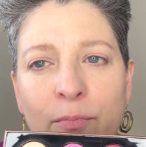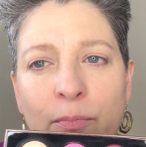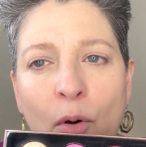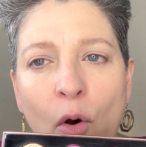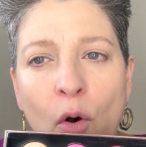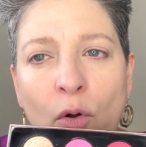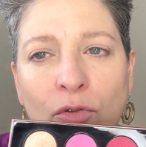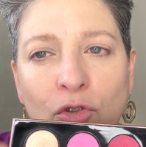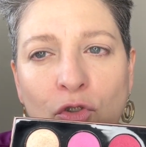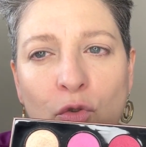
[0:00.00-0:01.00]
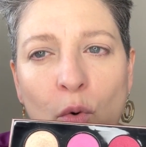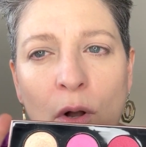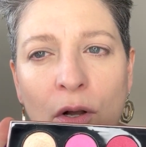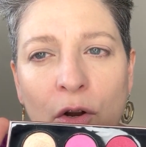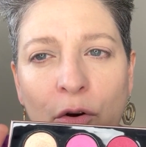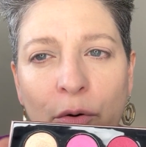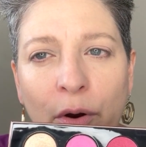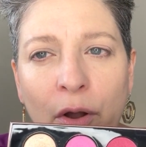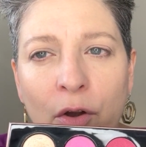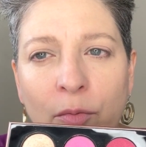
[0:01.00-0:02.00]
bold dual
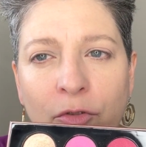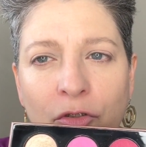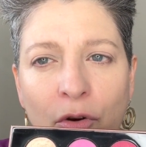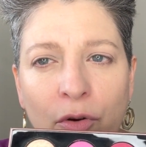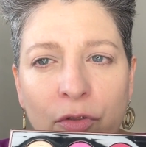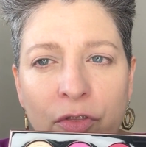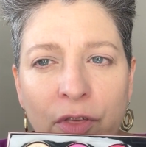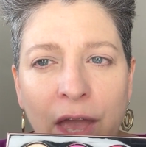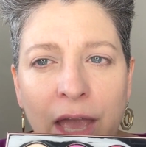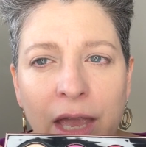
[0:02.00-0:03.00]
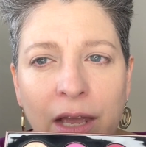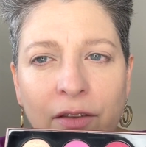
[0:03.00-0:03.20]
chrome sort of thing.